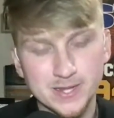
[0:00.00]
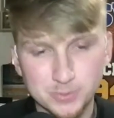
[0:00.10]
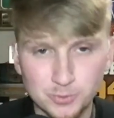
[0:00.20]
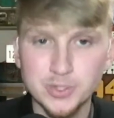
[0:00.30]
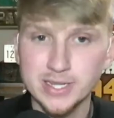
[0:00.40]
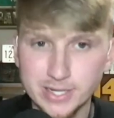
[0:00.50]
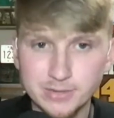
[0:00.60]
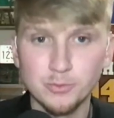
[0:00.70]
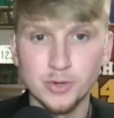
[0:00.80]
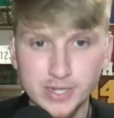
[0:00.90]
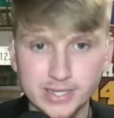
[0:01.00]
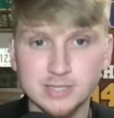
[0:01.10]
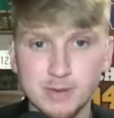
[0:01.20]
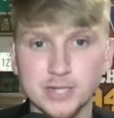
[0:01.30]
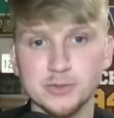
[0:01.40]
It's really,
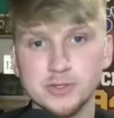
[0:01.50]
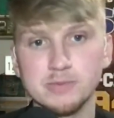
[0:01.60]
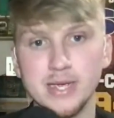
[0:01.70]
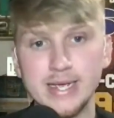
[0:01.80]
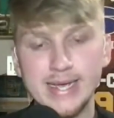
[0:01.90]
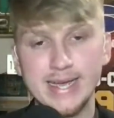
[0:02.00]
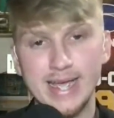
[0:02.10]
really special to me.